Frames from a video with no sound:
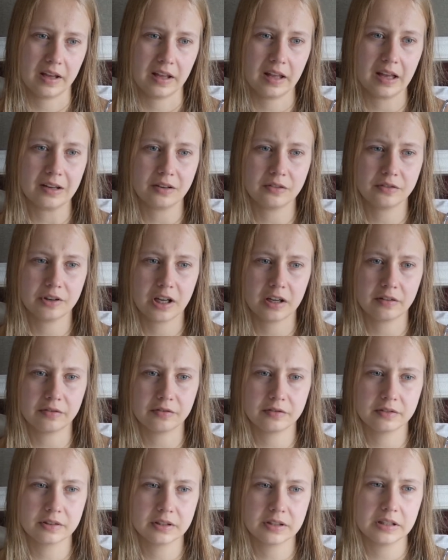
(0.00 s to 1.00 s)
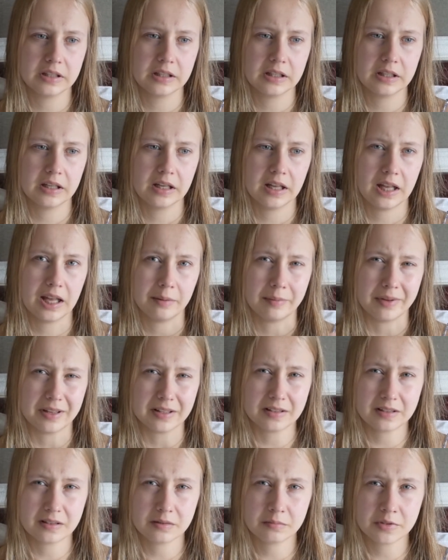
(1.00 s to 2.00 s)
kind of have MS
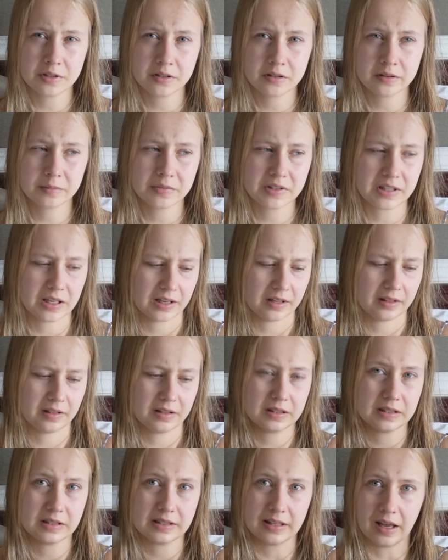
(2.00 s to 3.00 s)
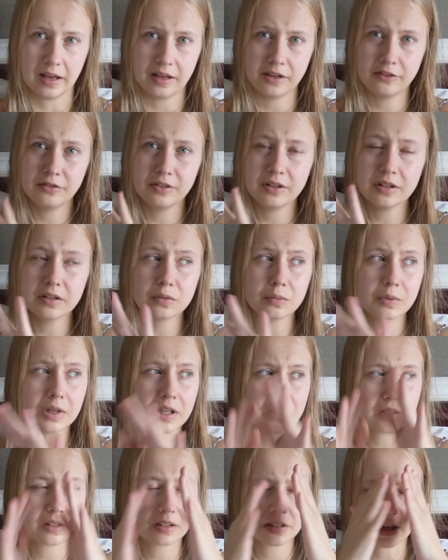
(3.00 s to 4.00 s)
symptoms, like the side feels
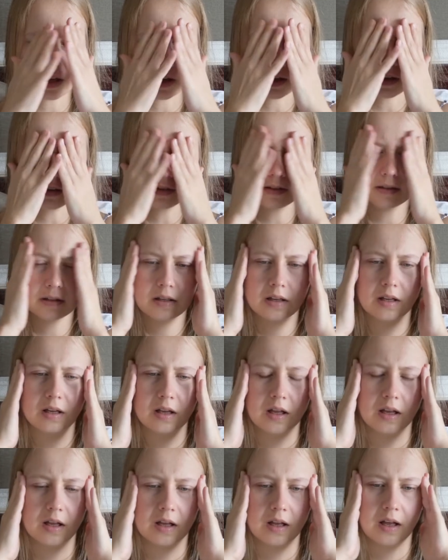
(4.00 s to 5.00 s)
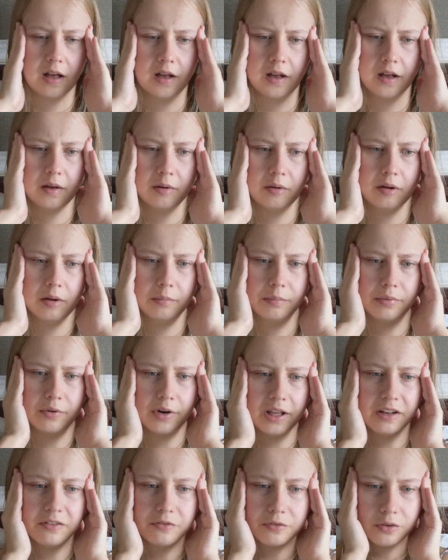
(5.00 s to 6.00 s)
weird and
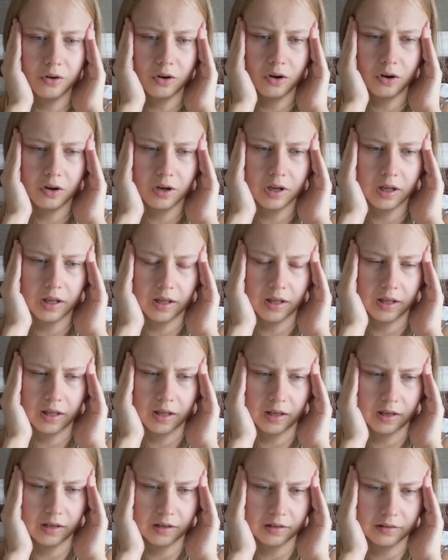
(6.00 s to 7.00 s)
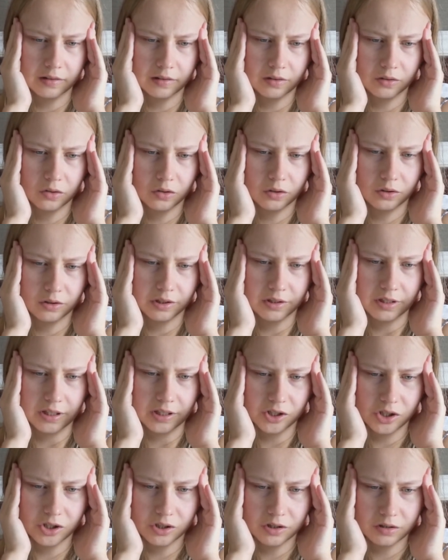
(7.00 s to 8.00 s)
brain fog and
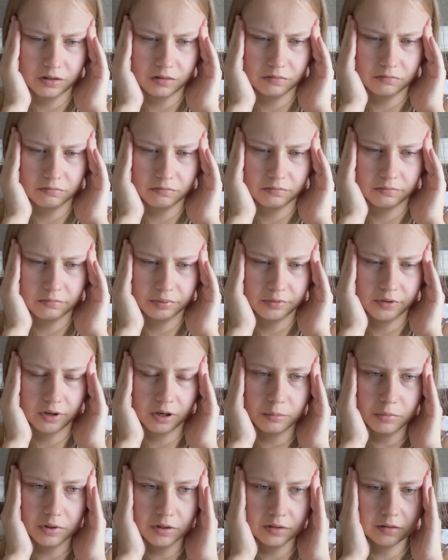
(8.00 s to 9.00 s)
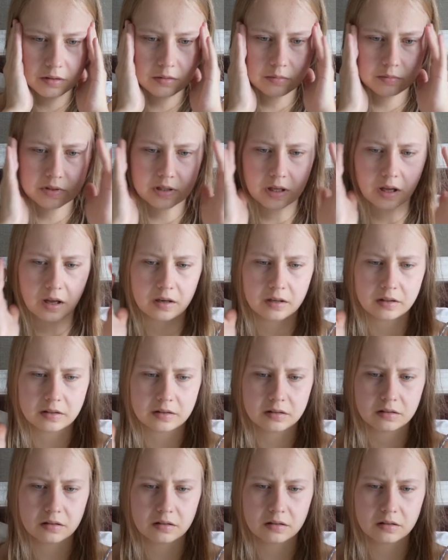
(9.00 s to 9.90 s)
coordination problems and